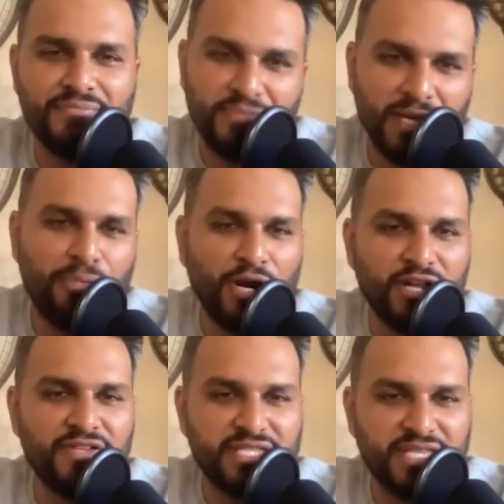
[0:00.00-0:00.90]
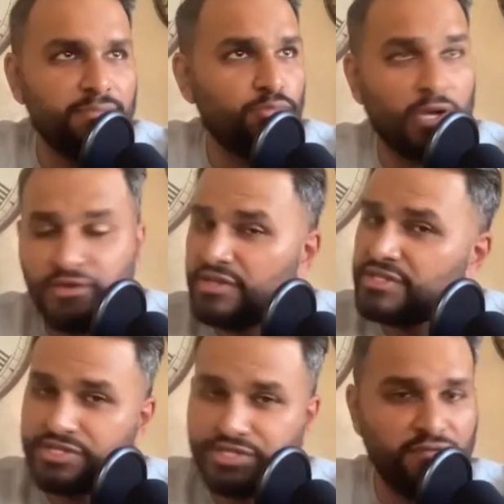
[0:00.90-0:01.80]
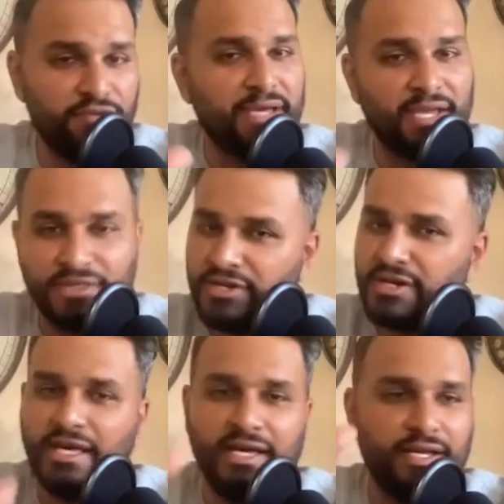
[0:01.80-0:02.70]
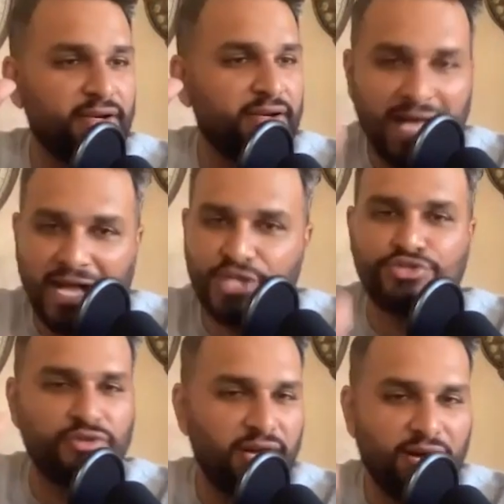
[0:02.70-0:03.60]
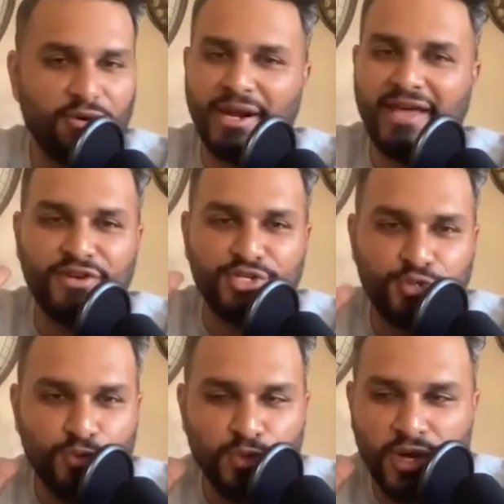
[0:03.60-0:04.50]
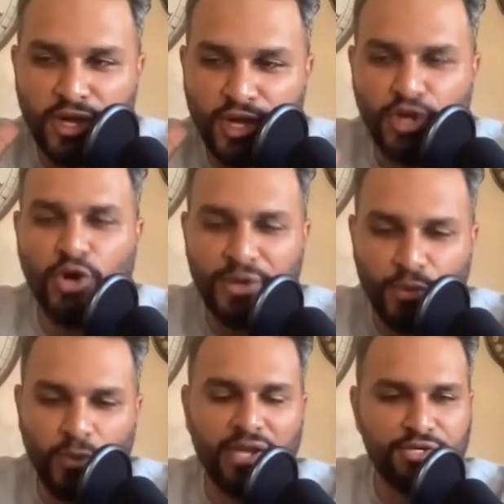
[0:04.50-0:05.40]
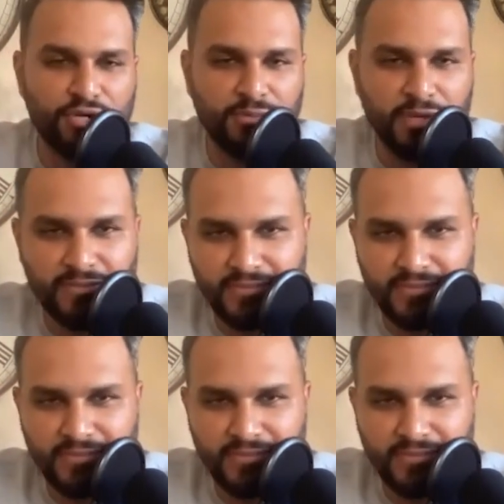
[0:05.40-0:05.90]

be a part of a team, whether it's a serviceman, a third line, or extra or whatever, to go and win a tournament?